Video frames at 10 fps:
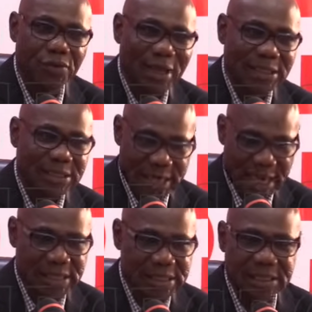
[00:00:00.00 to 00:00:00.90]
that,
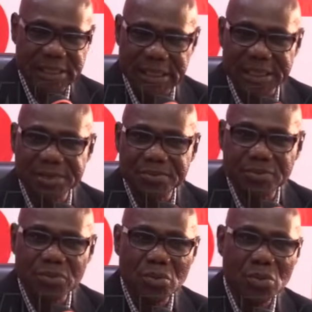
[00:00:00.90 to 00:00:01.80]
yes, indeed,
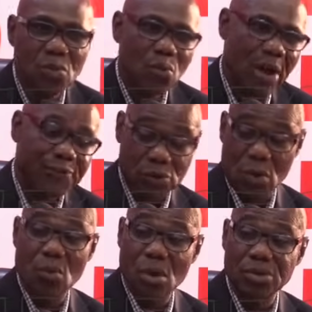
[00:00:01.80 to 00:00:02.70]
we have
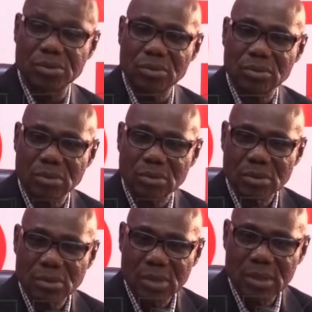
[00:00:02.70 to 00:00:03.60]
someone,
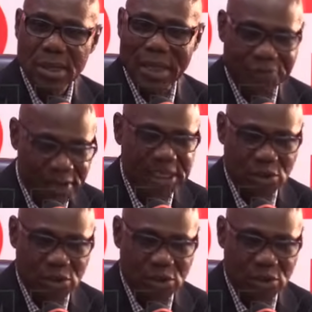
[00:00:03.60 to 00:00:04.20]
and this is